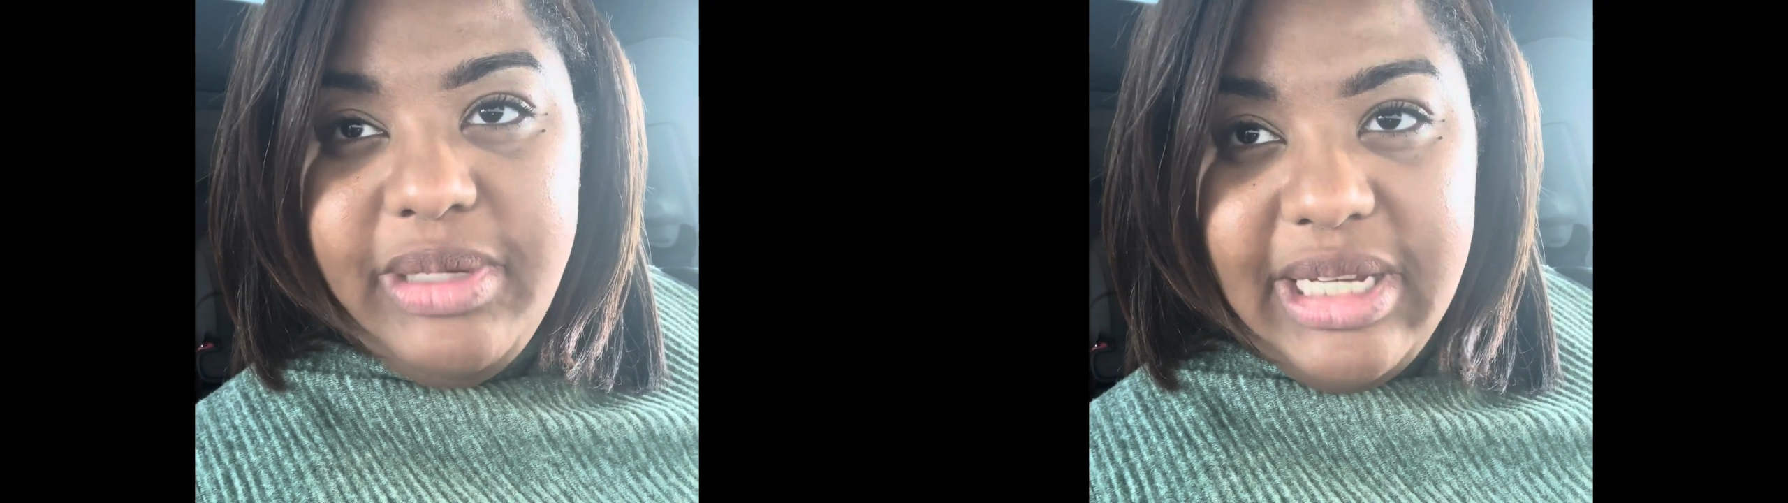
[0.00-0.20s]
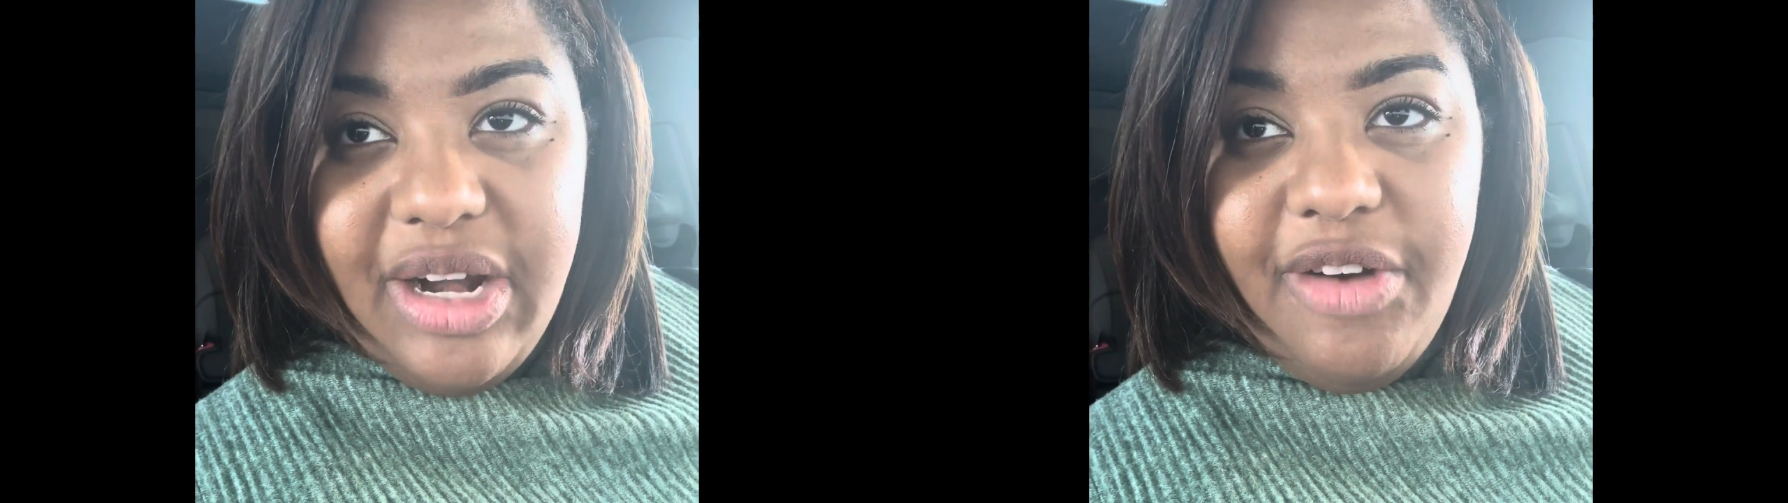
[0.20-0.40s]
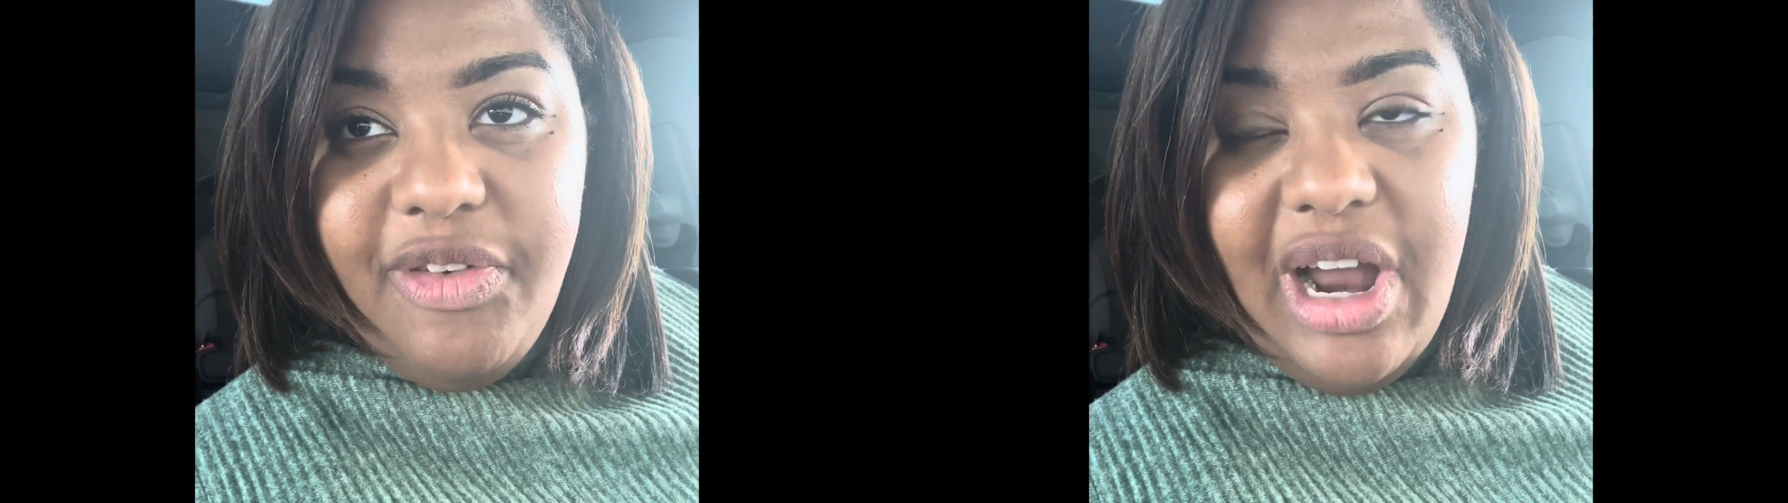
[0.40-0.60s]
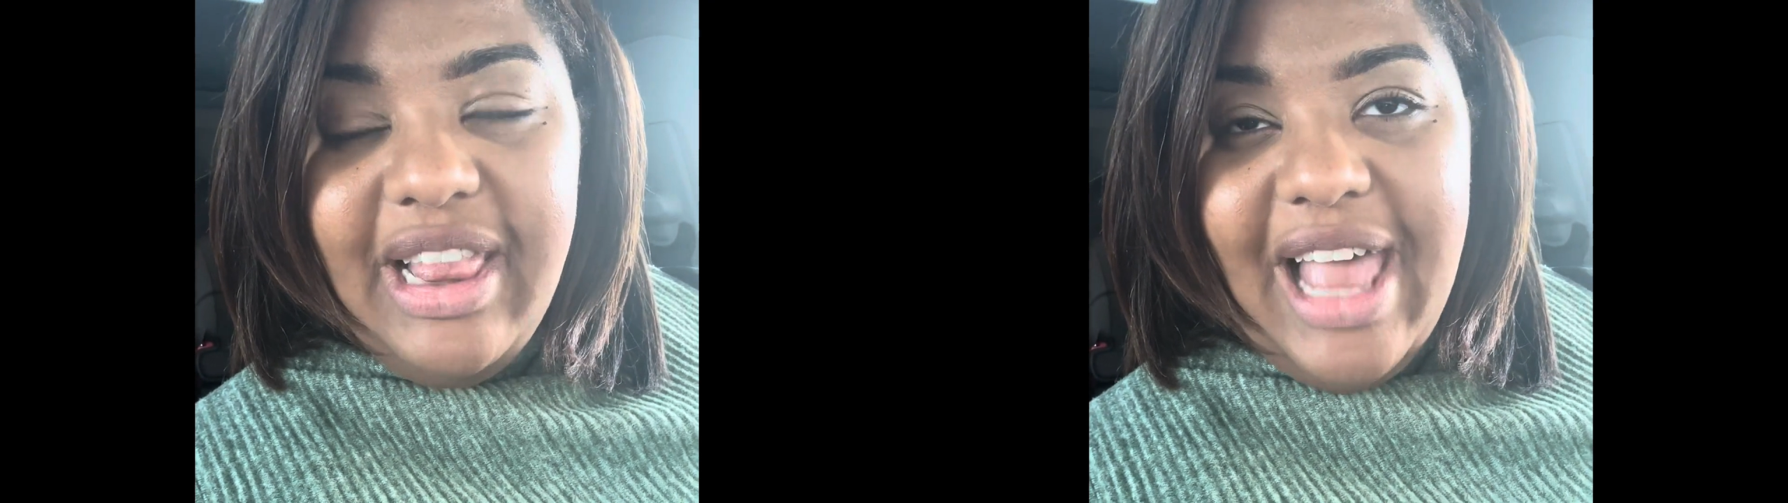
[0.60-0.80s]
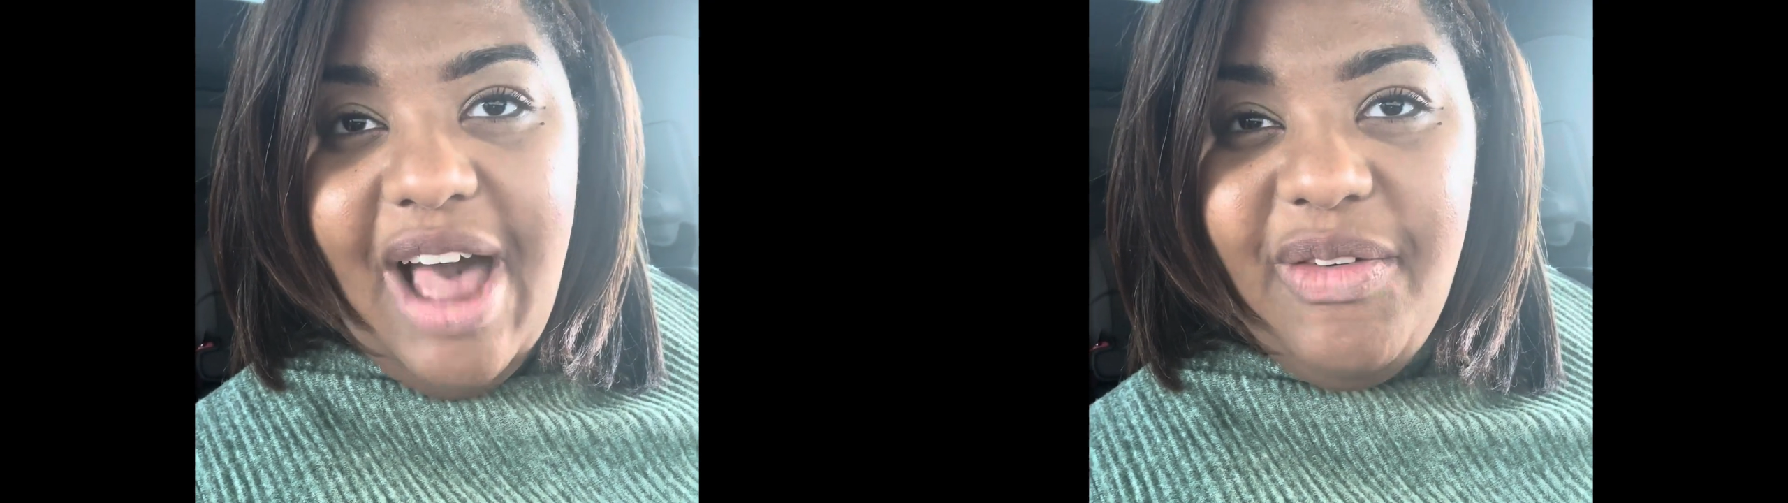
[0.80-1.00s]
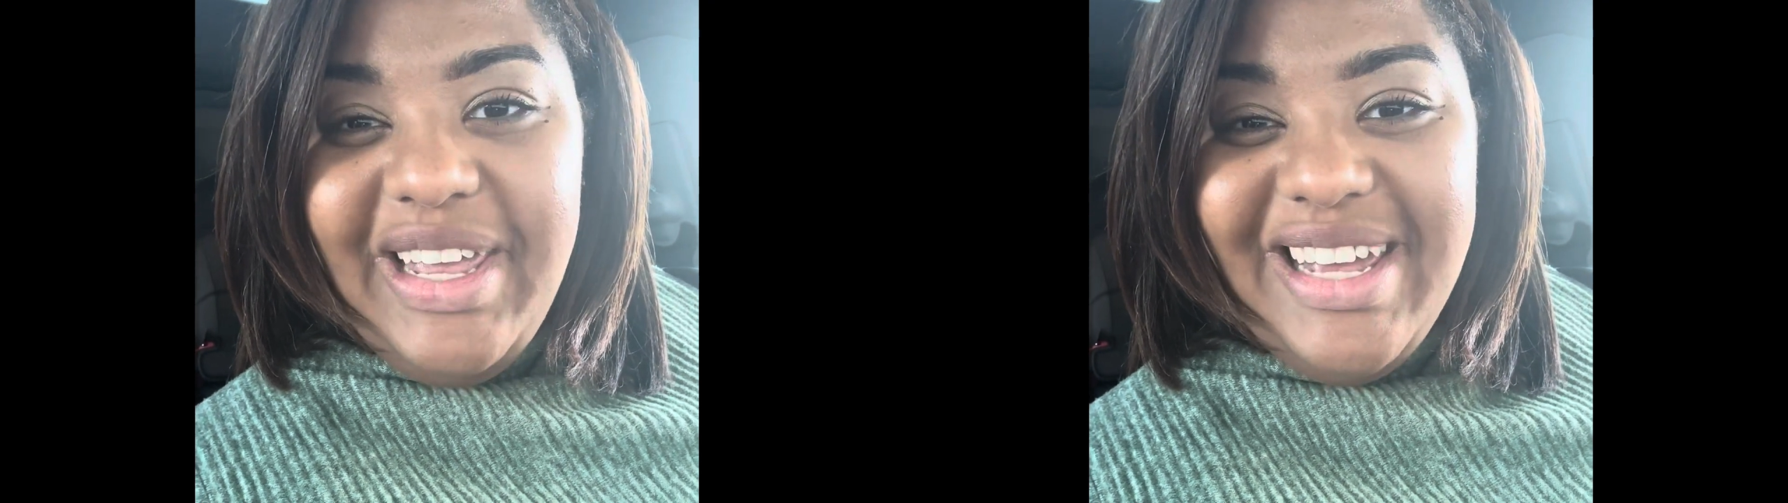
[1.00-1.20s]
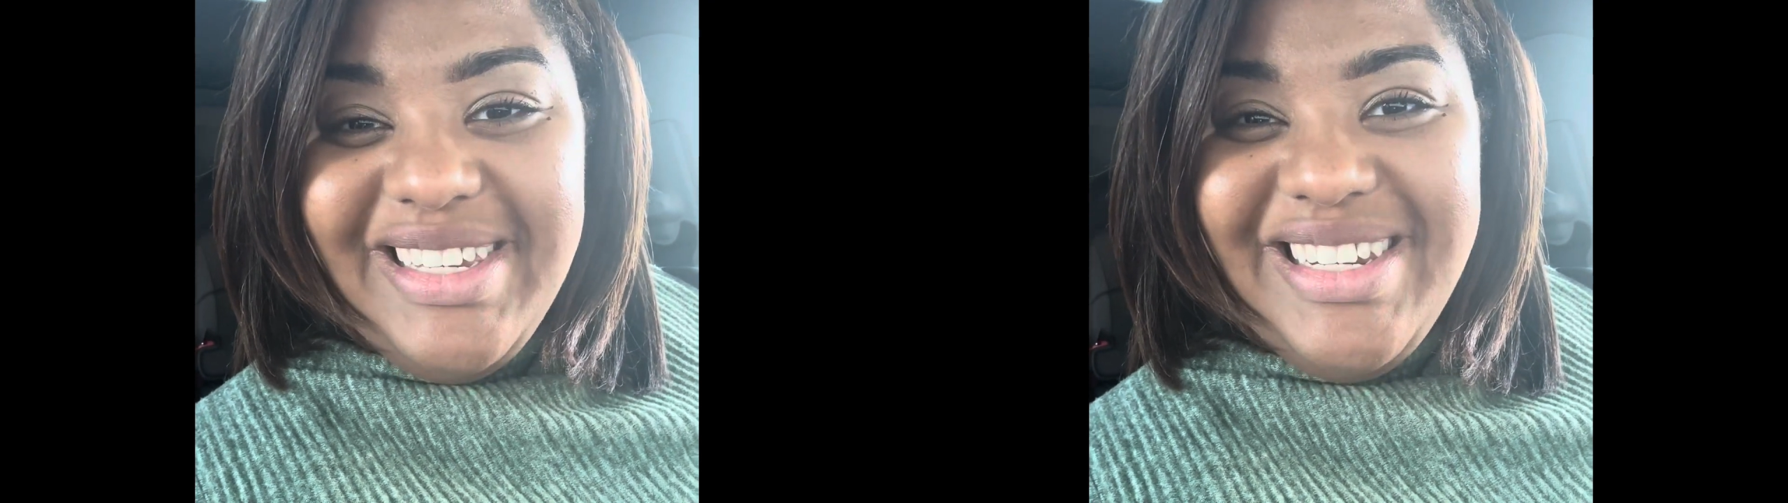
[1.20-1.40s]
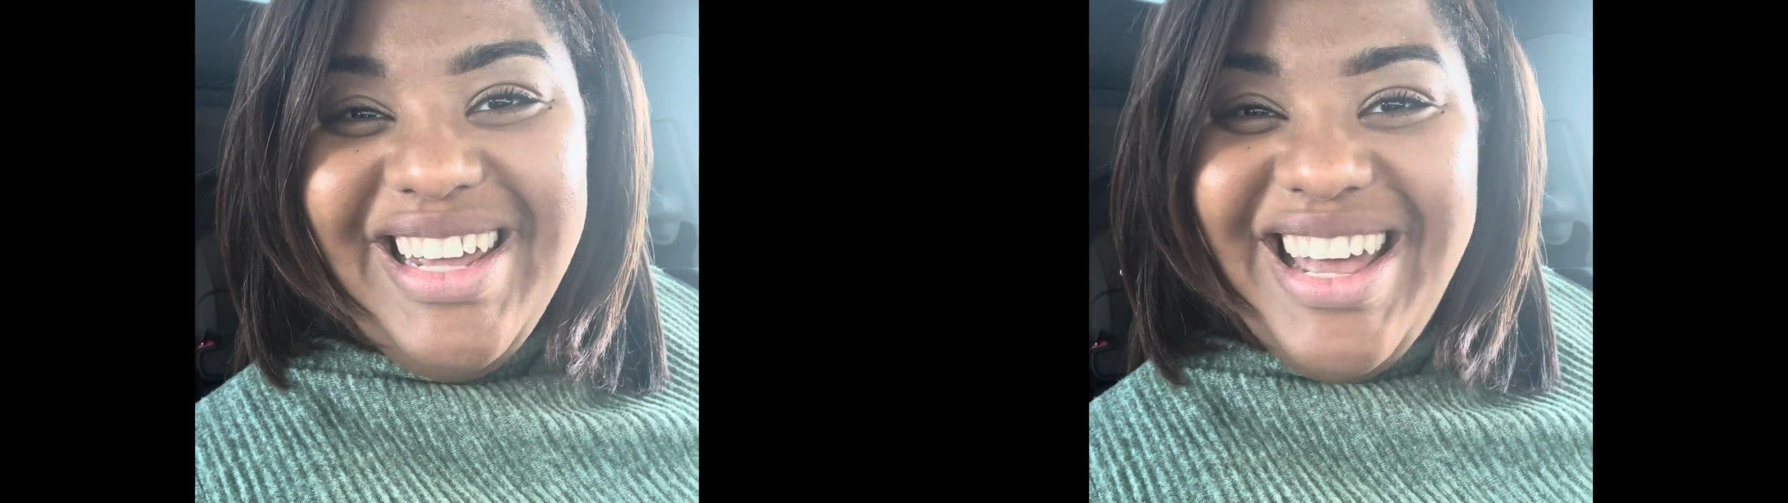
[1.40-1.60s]
Center for allowing
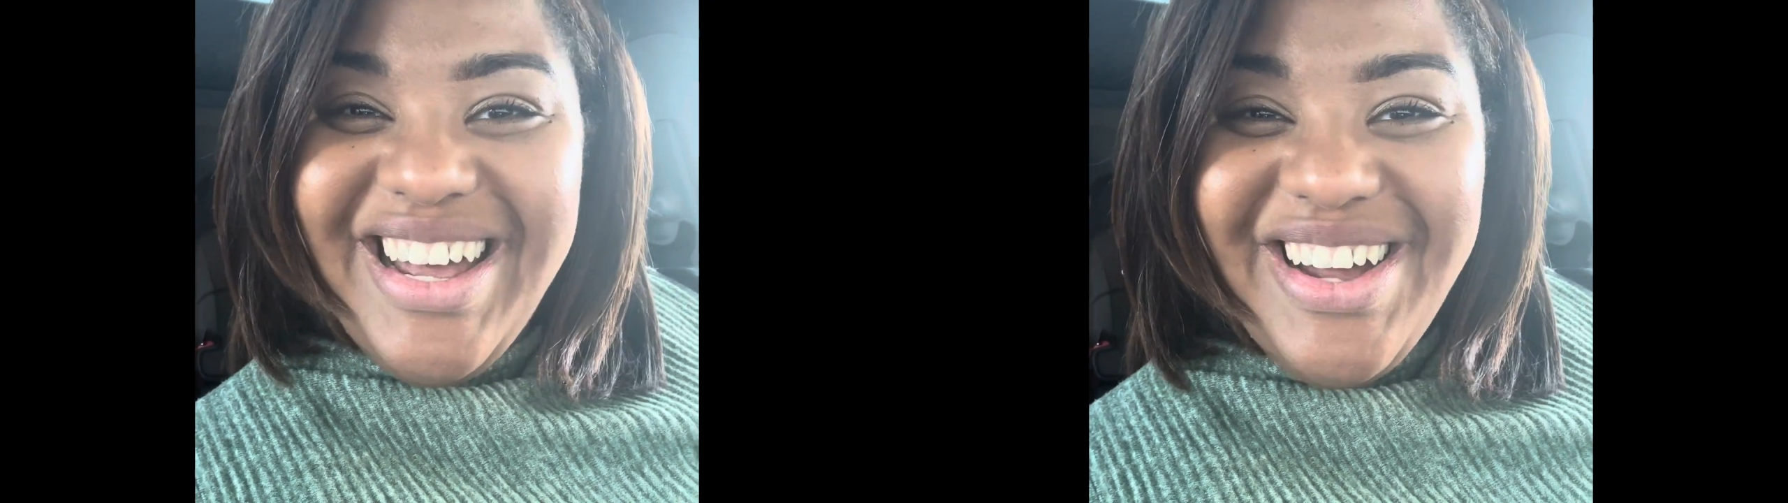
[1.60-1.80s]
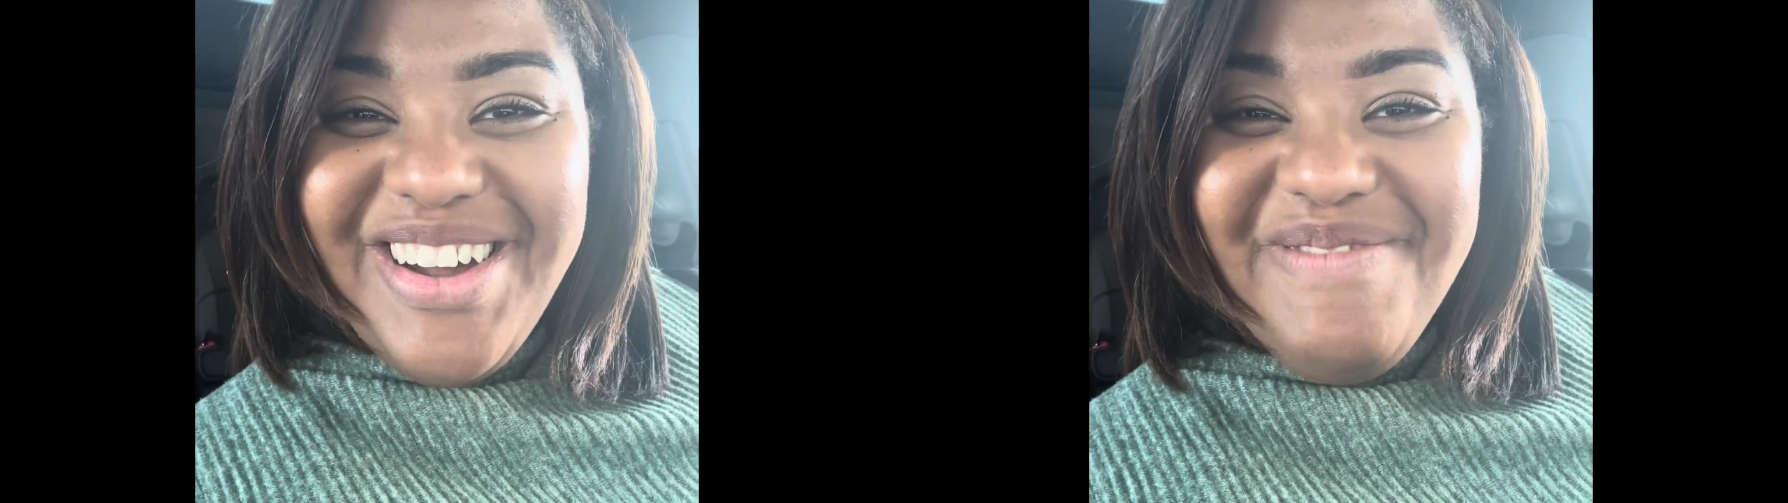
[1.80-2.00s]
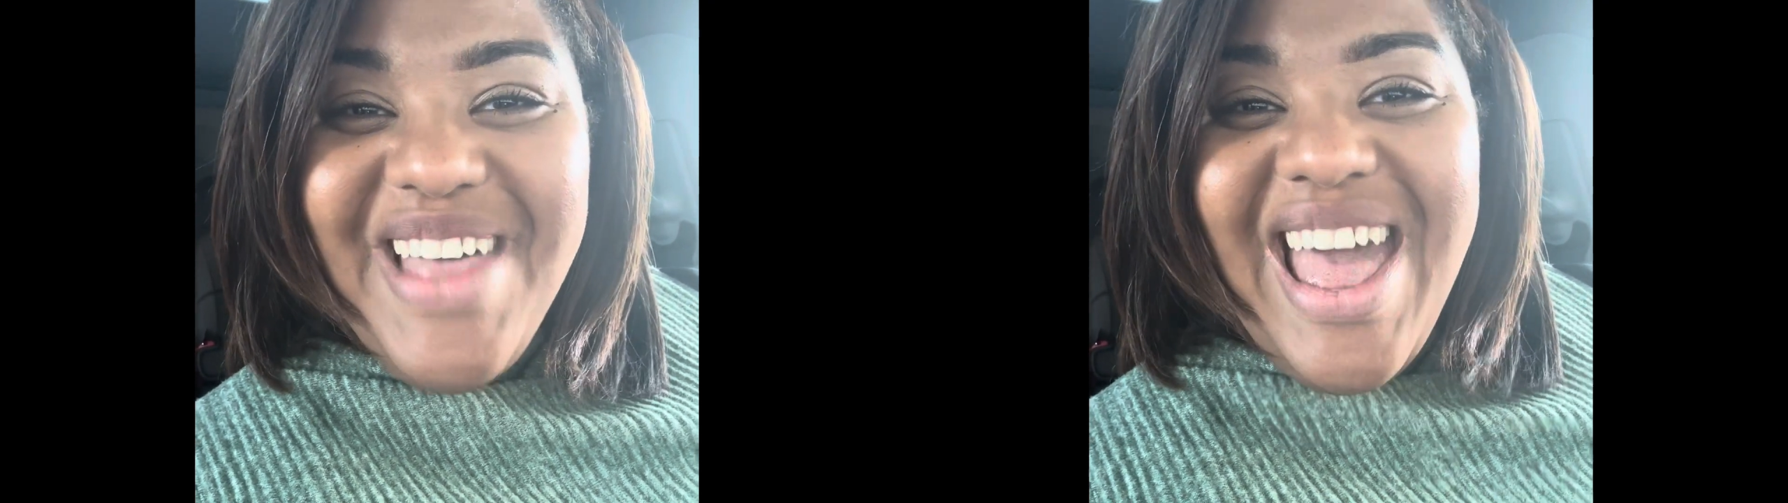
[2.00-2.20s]
us to come